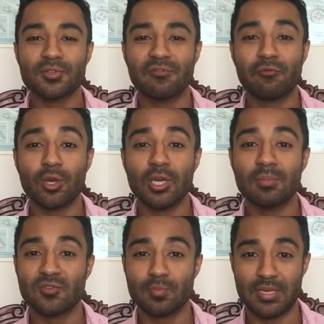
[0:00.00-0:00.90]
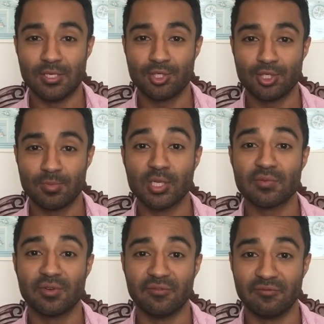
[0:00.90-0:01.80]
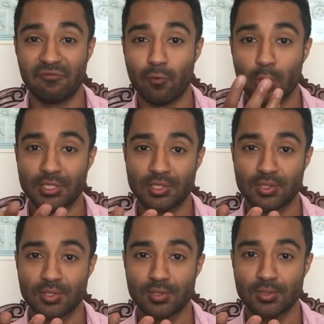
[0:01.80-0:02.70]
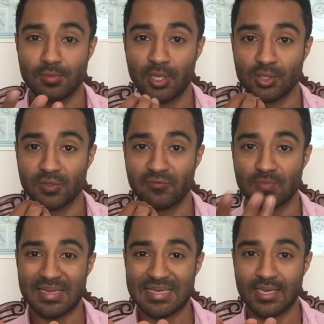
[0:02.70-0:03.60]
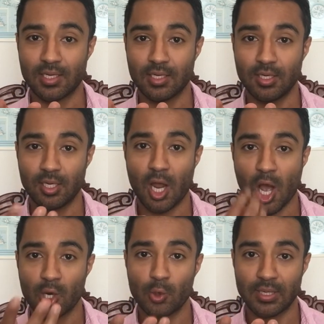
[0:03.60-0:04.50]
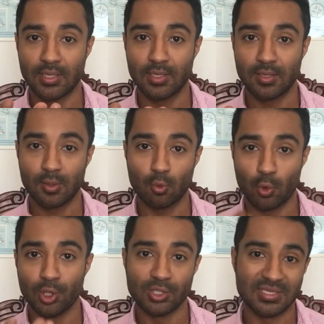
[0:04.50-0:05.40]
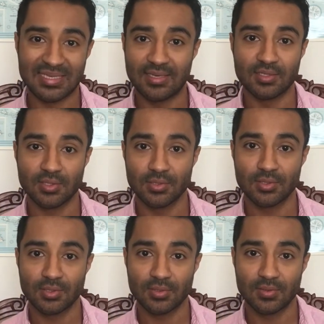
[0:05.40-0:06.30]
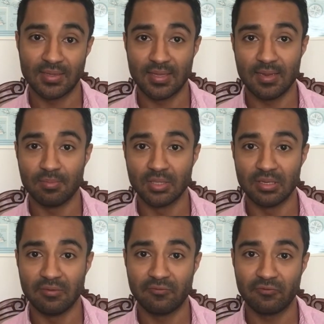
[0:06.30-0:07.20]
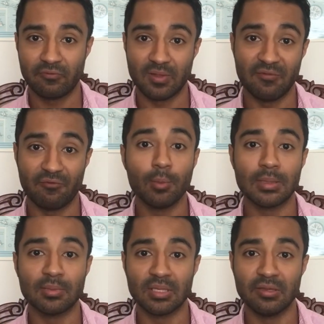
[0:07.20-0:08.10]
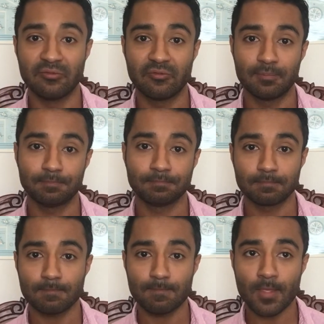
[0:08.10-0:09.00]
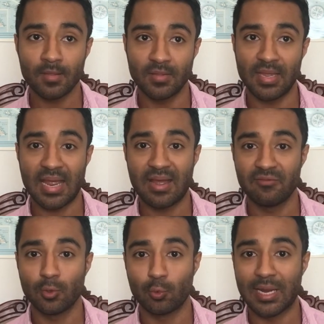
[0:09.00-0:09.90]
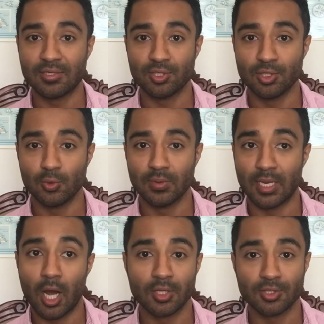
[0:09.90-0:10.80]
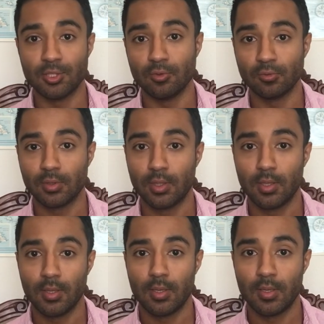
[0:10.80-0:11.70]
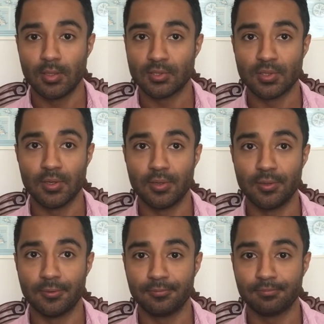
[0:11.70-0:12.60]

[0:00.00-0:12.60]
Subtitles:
freedom of speech, because of their voice, because of speaking, uttering words and sentences that they firmly believe they have the right to do and they ought to do. It's their